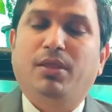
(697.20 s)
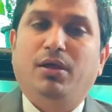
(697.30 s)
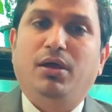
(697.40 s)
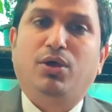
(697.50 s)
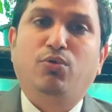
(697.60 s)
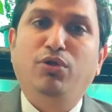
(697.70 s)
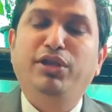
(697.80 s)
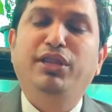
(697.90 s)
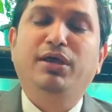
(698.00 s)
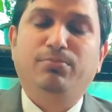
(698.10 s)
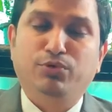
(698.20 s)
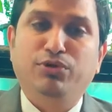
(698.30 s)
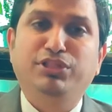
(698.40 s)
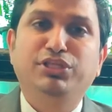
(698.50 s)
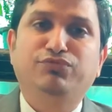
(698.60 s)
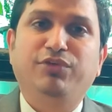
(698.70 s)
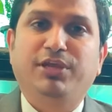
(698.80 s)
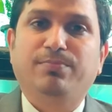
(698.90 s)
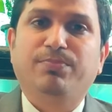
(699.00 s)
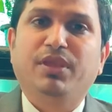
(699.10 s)
Coal India during this week.
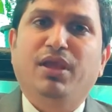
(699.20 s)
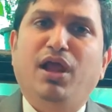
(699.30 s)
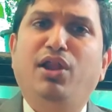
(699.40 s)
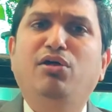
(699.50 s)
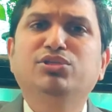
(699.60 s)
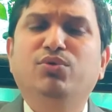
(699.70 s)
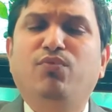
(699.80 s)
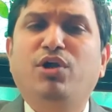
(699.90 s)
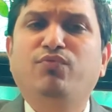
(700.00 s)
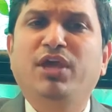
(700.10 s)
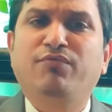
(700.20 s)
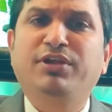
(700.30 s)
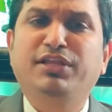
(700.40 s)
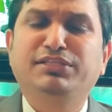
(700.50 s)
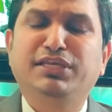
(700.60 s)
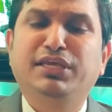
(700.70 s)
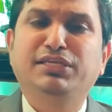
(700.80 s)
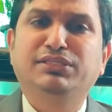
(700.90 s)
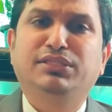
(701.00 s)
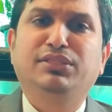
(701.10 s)
And also what we are witnessing is
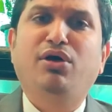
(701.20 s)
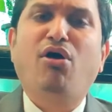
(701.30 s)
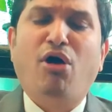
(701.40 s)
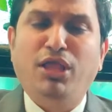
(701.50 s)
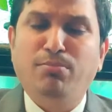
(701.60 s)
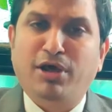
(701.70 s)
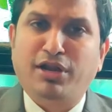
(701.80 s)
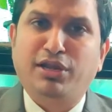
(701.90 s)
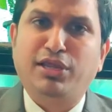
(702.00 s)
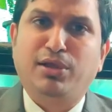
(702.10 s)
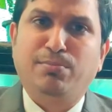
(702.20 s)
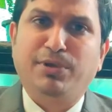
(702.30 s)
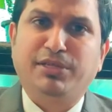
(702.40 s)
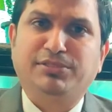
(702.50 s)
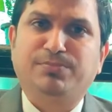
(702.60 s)
the oil marketing companies.